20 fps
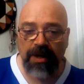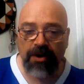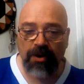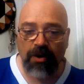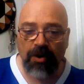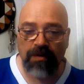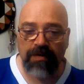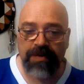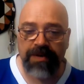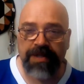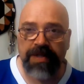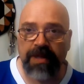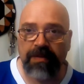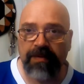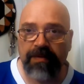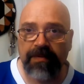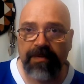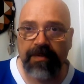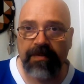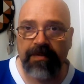go over some
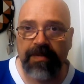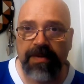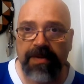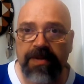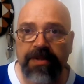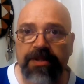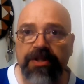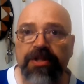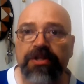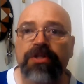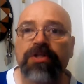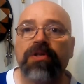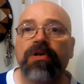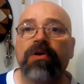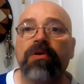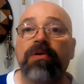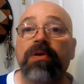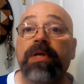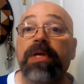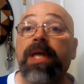of them just
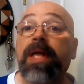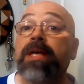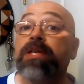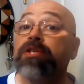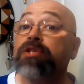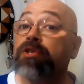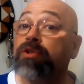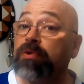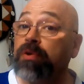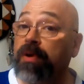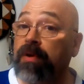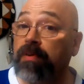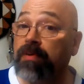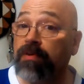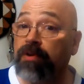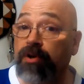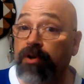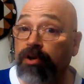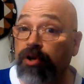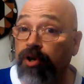so in case
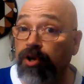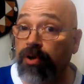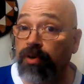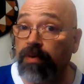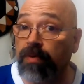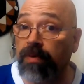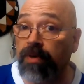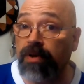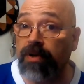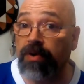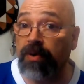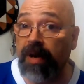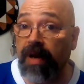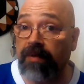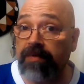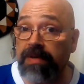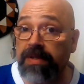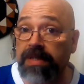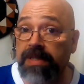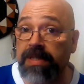you're new, you
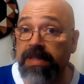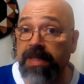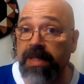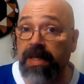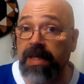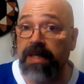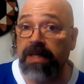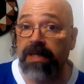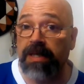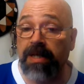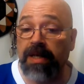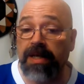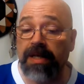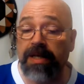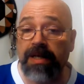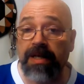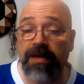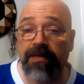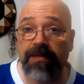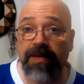haven't seen
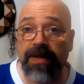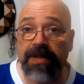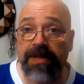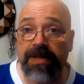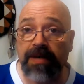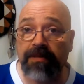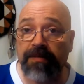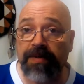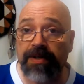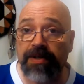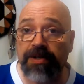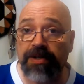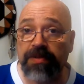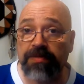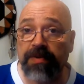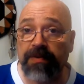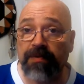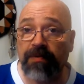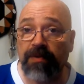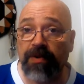any of these conventions
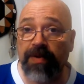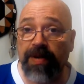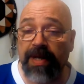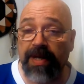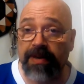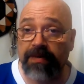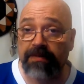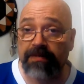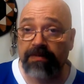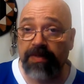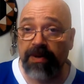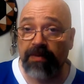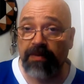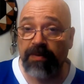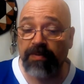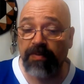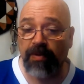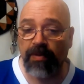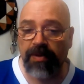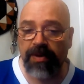before that have been
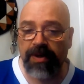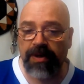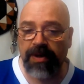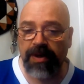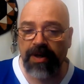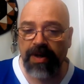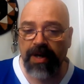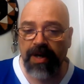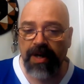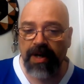reported.